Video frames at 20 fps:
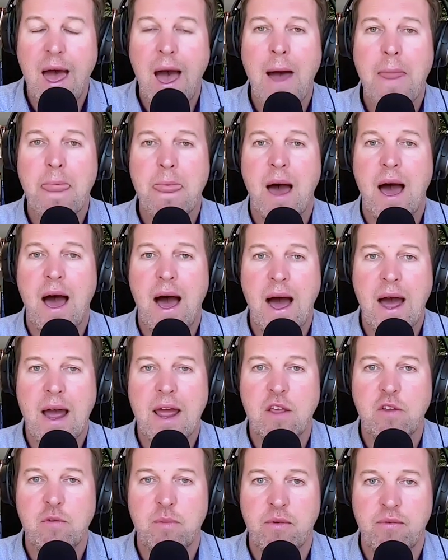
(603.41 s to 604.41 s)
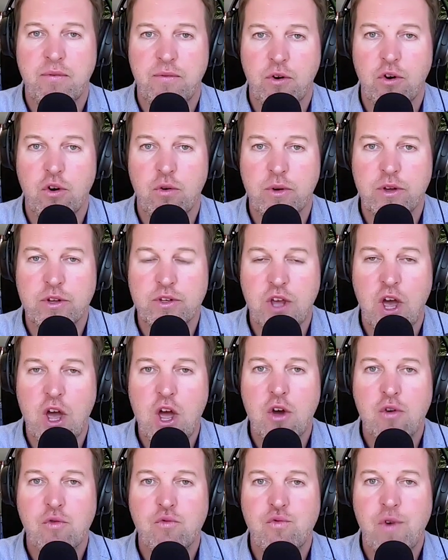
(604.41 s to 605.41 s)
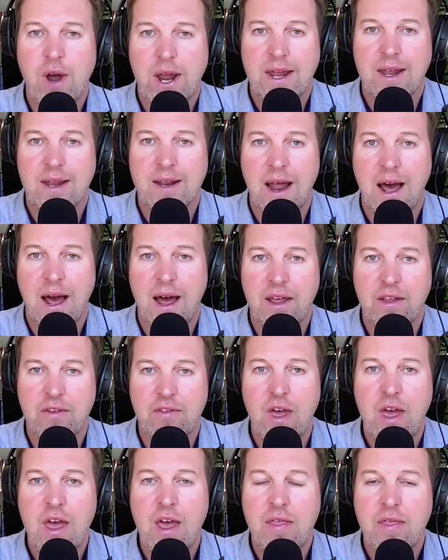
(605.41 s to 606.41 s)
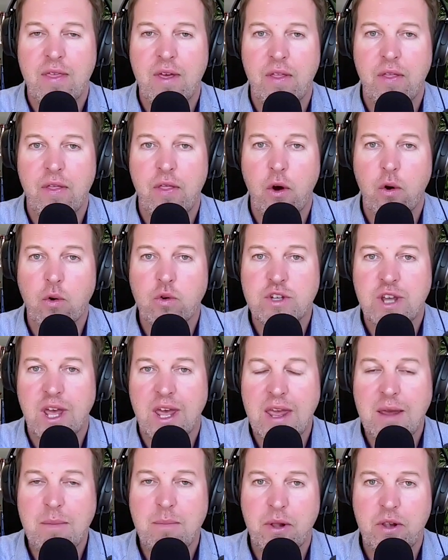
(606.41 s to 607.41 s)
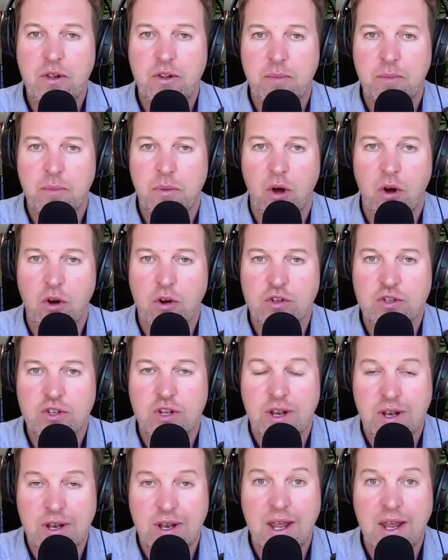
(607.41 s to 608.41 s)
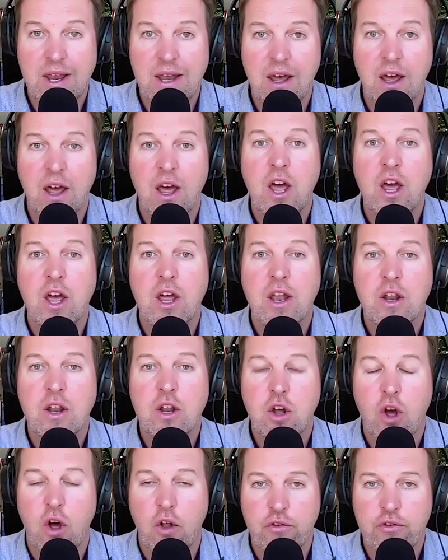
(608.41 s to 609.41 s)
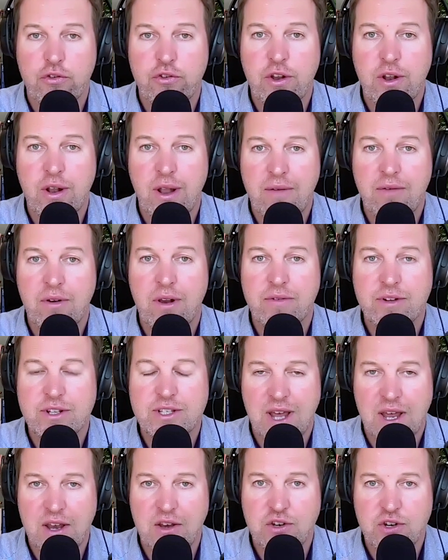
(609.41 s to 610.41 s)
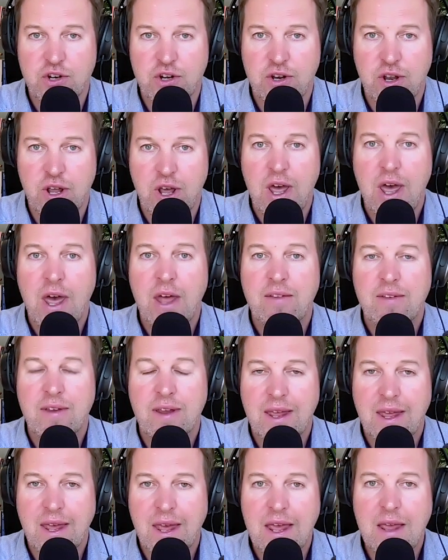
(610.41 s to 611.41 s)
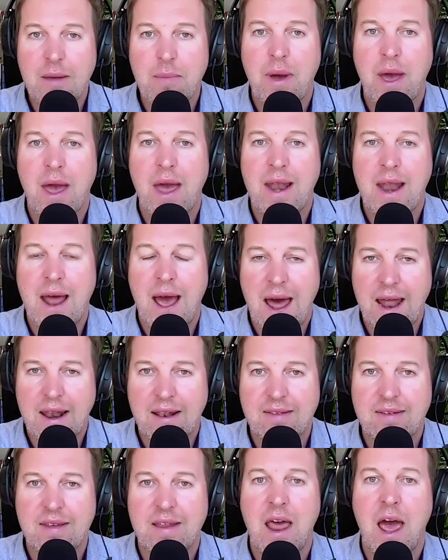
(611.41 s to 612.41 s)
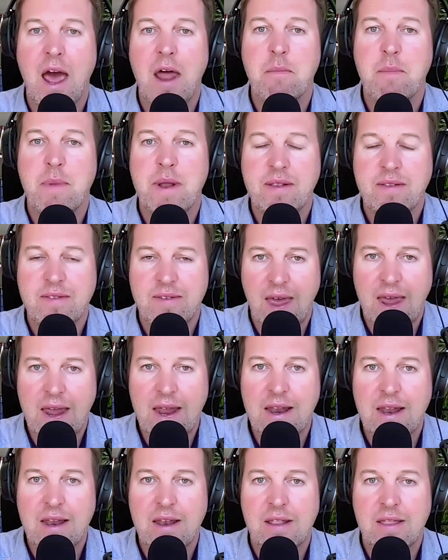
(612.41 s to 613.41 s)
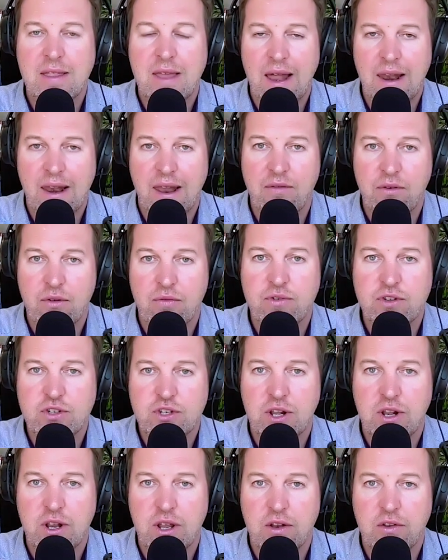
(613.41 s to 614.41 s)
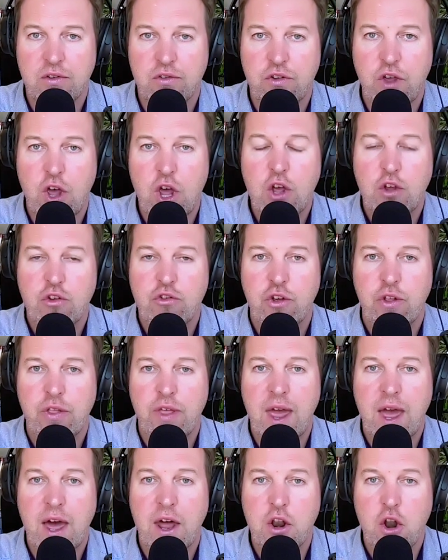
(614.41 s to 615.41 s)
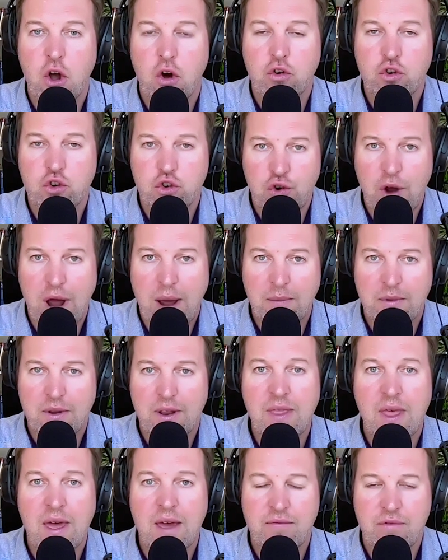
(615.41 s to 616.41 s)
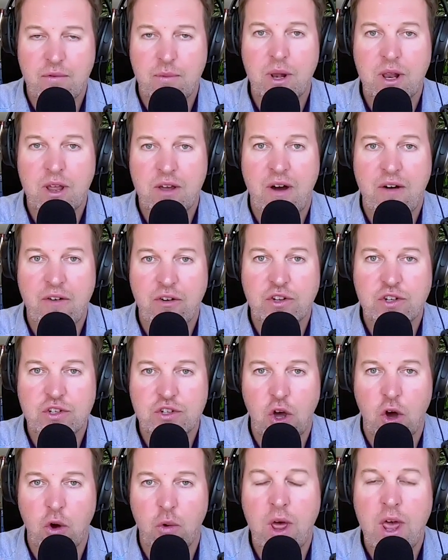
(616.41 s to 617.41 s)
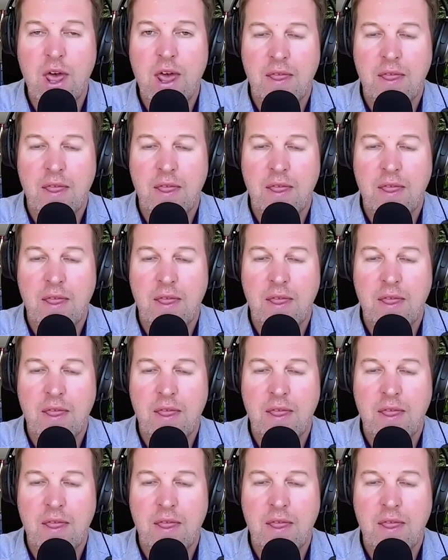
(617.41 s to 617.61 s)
And the highest performers recognize that those key building blocks need a constant level of attention to keep enhancing and maintaining that level of resilience, so they are not trapped in their familiarity zone,